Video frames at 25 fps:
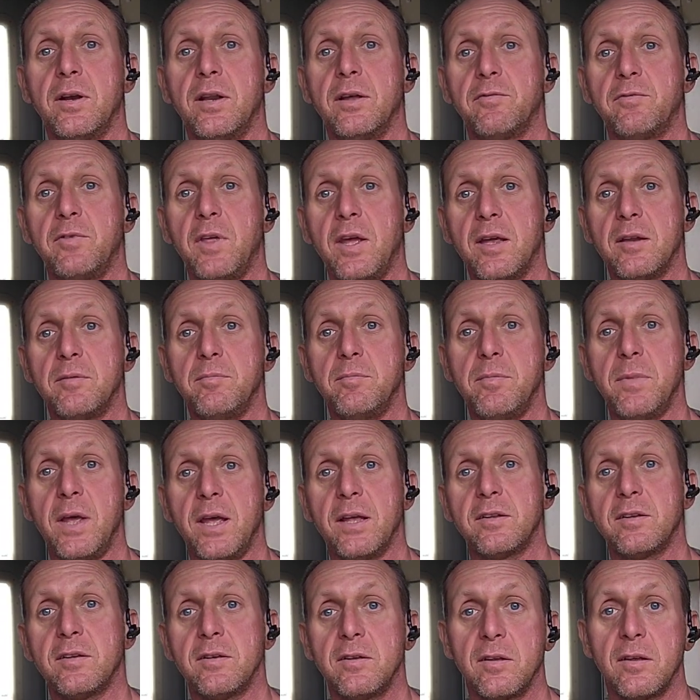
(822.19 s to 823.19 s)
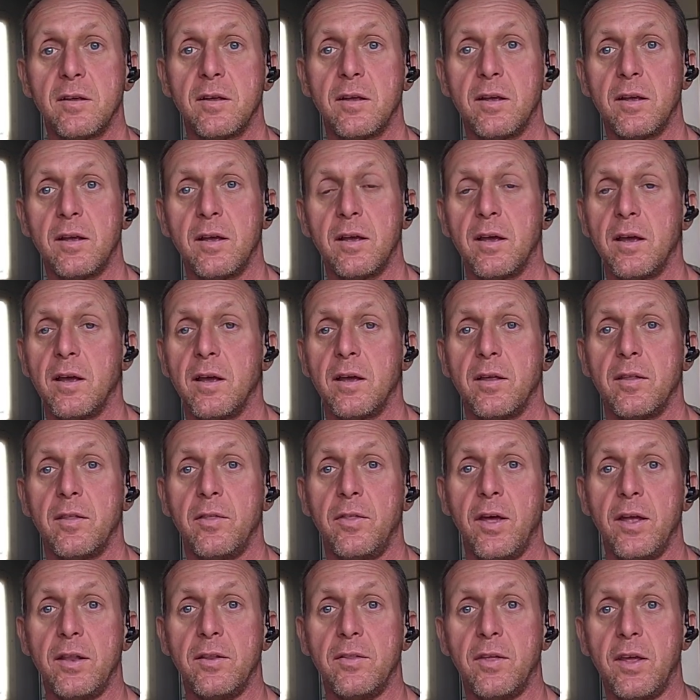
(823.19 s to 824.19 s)
And if they admit
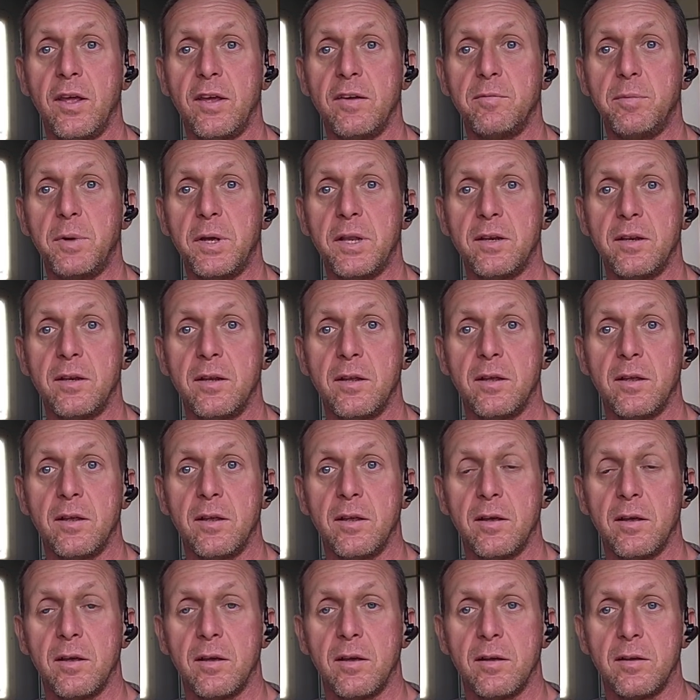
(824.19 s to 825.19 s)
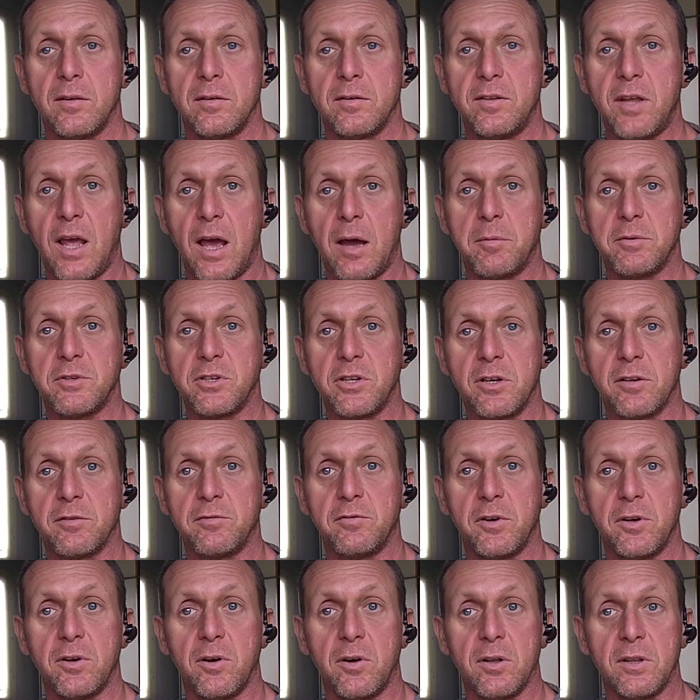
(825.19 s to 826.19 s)
that they've been damaging your
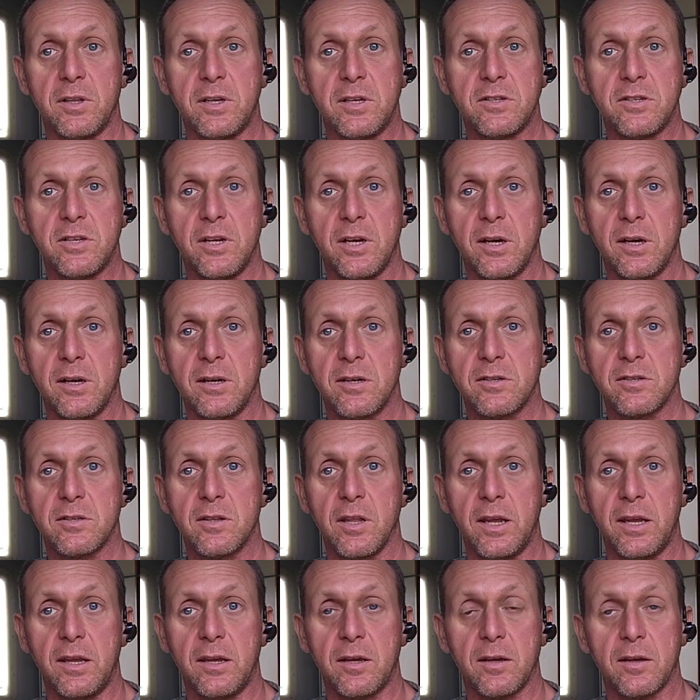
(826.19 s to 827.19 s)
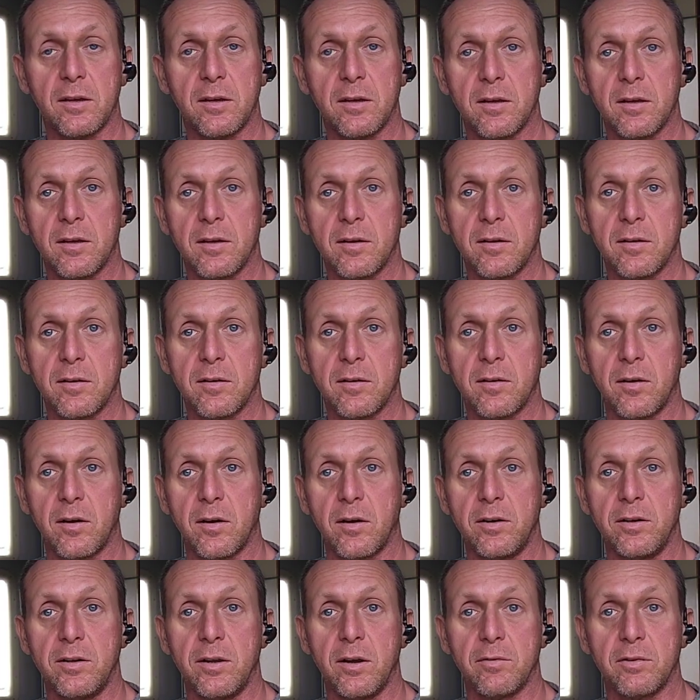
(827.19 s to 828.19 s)
foot all these years, like,
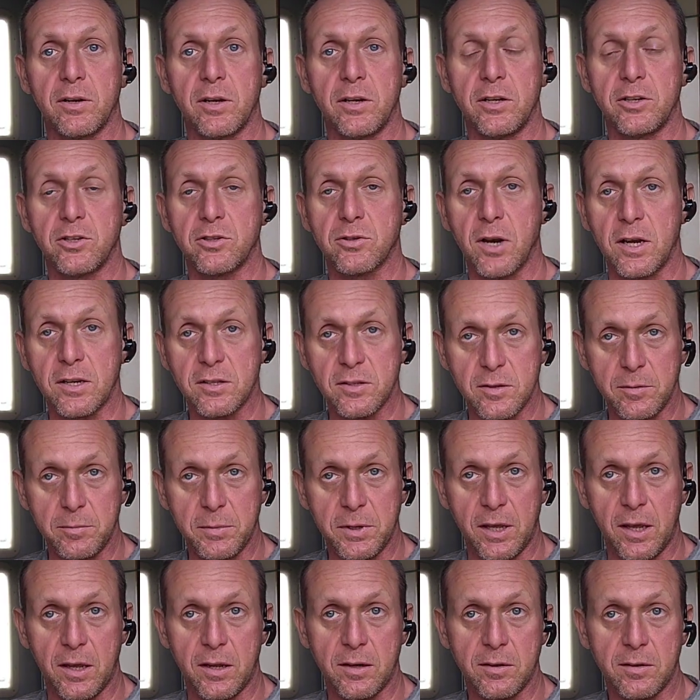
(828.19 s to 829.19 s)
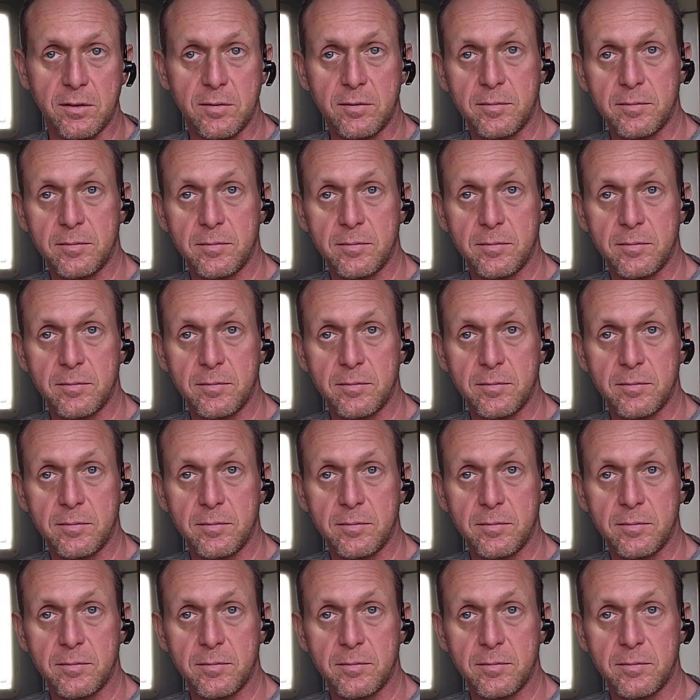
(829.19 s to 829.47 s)
are you ever going to trust them again?